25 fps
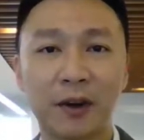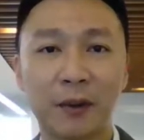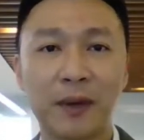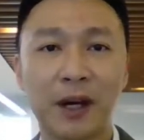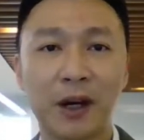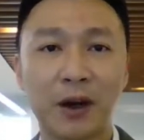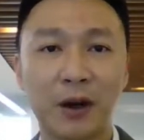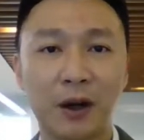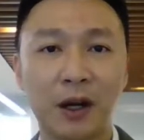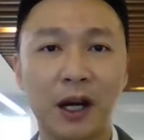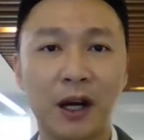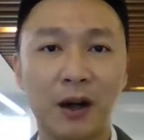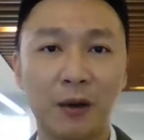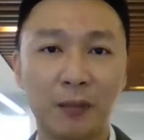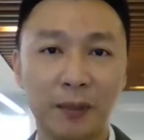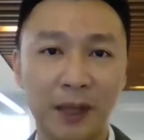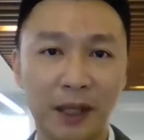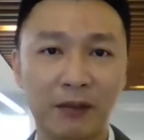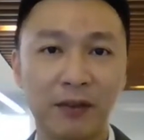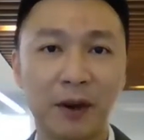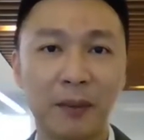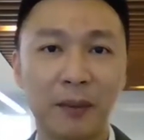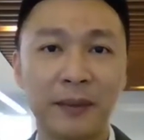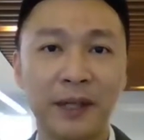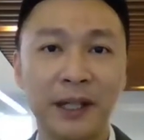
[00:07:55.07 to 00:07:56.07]
from our
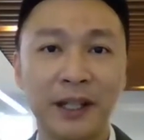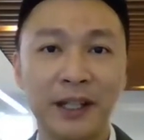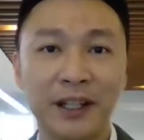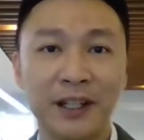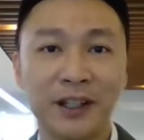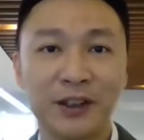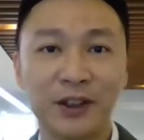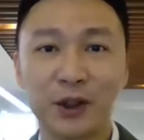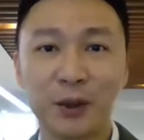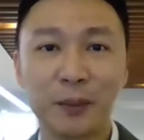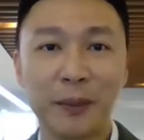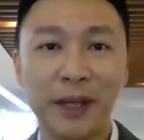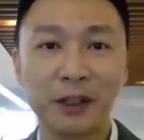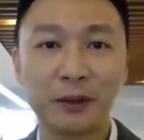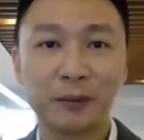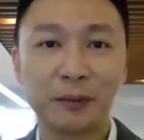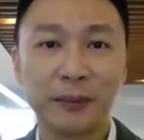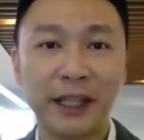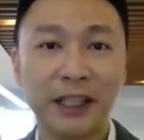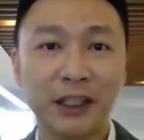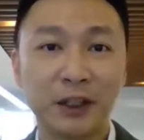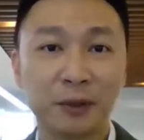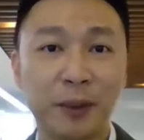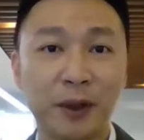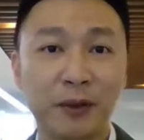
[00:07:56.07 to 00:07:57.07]
platform. So
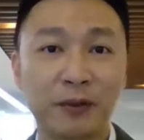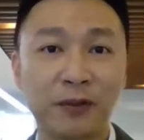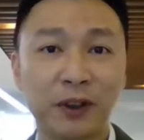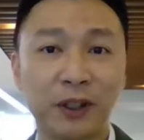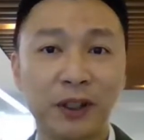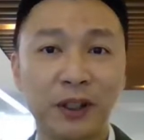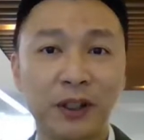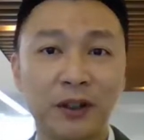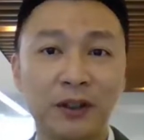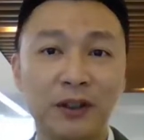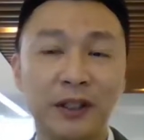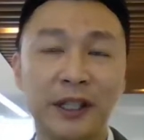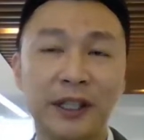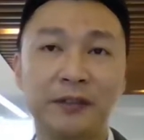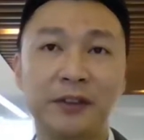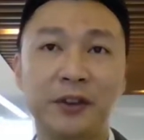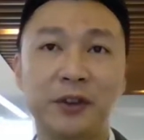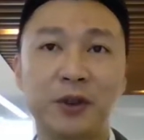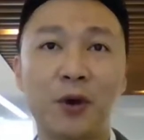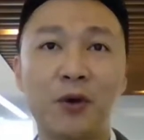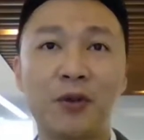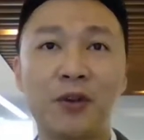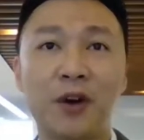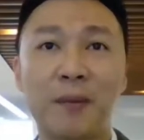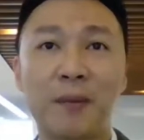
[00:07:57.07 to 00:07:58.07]
managed portfolio, if
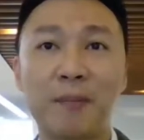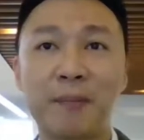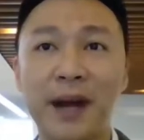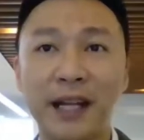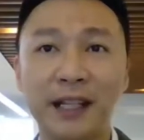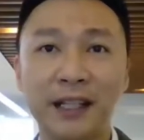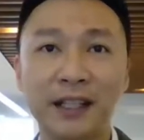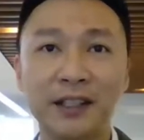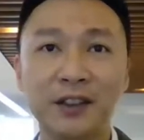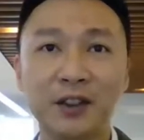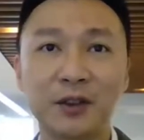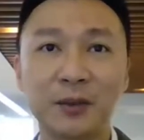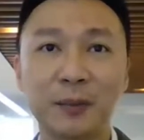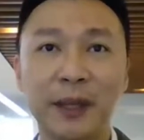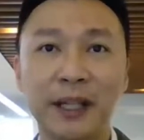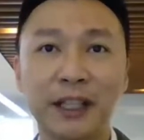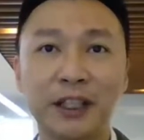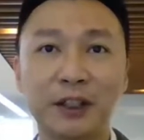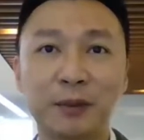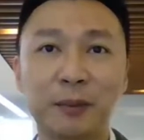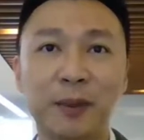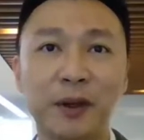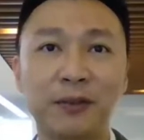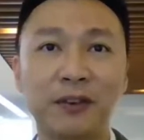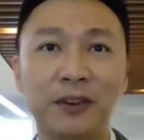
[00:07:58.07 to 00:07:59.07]
you go for a balanced
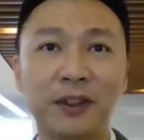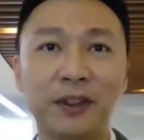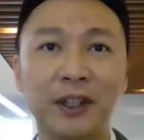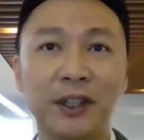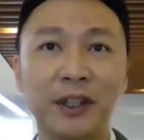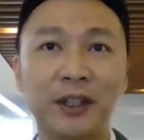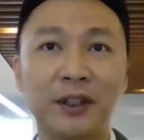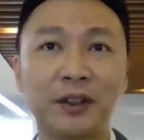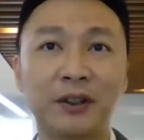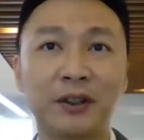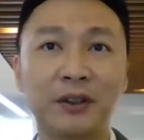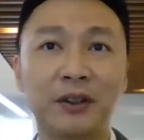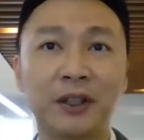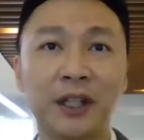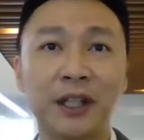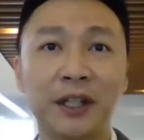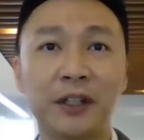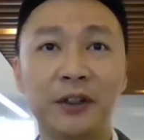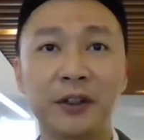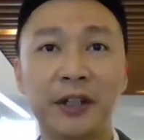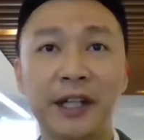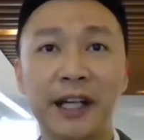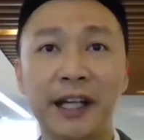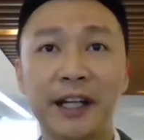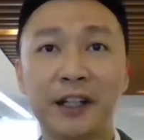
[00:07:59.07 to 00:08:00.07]
managed portfolio,
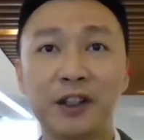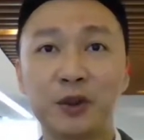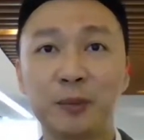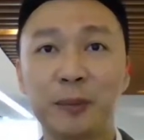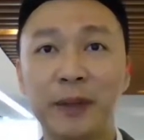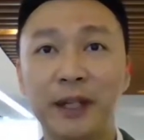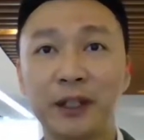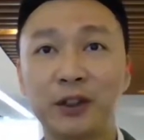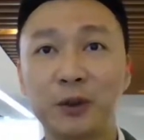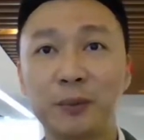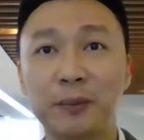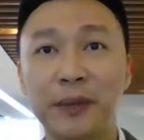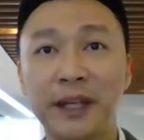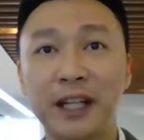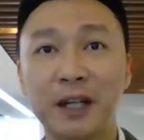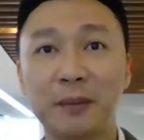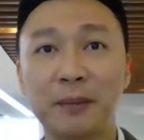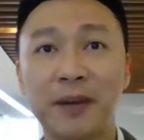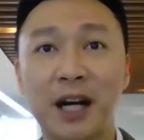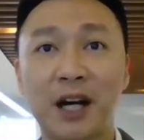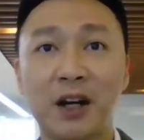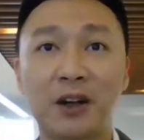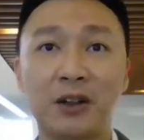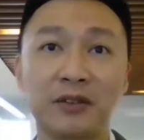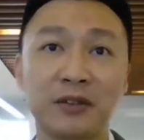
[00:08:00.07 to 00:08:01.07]
you can expect to make
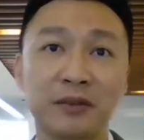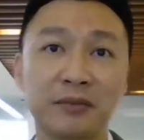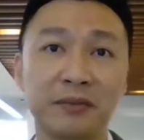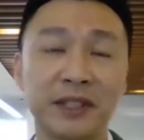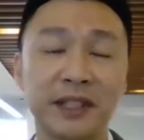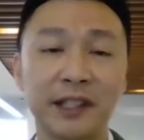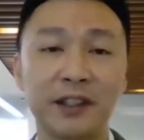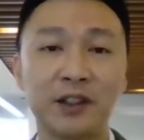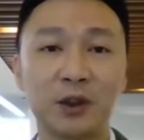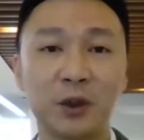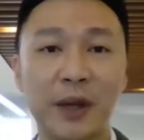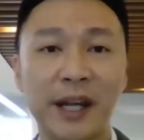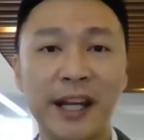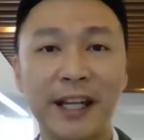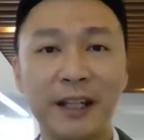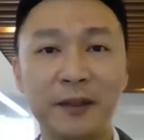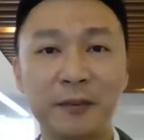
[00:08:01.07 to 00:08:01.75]
about 6